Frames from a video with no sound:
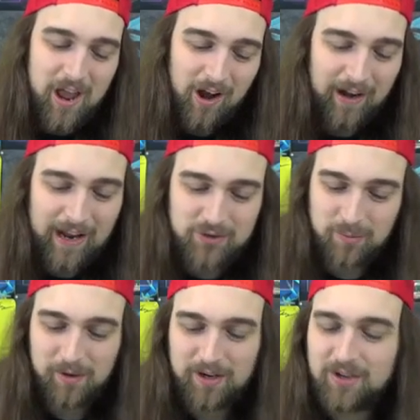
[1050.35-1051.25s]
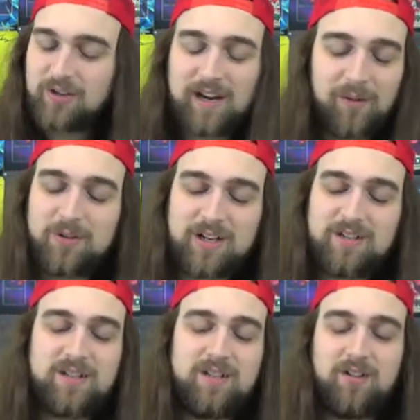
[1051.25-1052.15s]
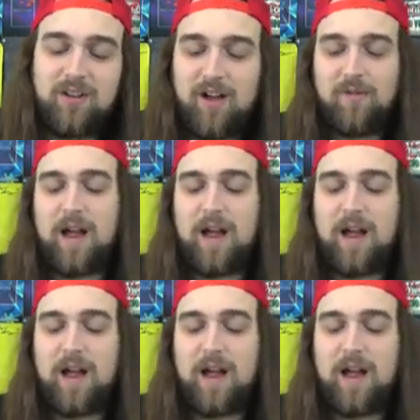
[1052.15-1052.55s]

And Odd Eyes Rebellion Dragon, which I still love.